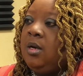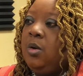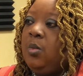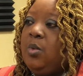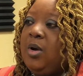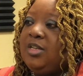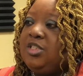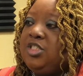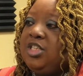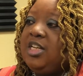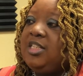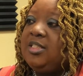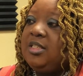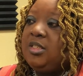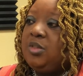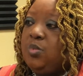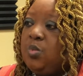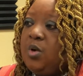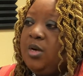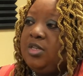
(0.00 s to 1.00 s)
what
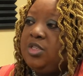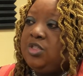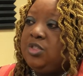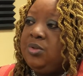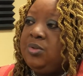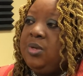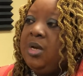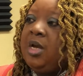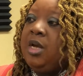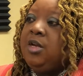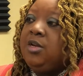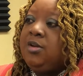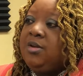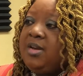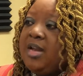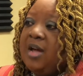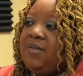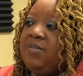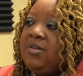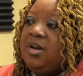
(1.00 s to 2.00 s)
Jesus wants you. You're
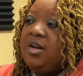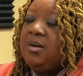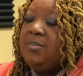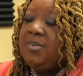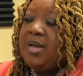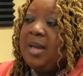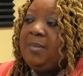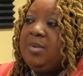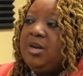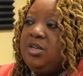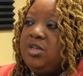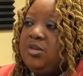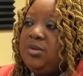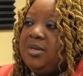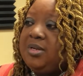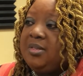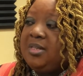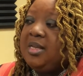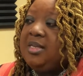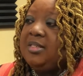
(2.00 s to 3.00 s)
never going to be able to do
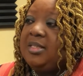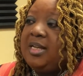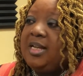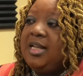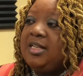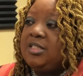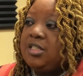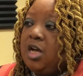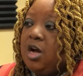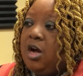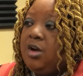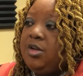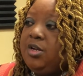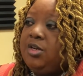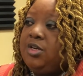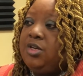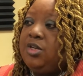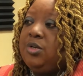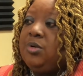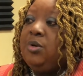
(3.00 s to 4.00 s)
the things that he has called you
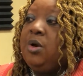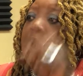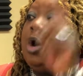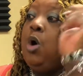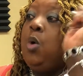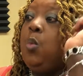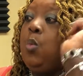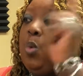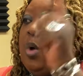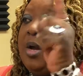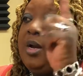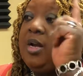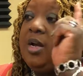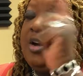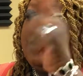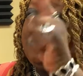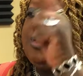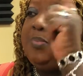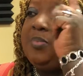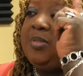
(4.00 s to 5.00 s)
to do
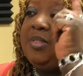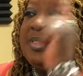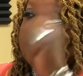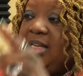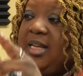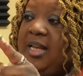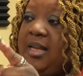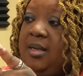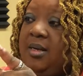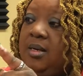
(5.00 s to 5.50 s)
100%.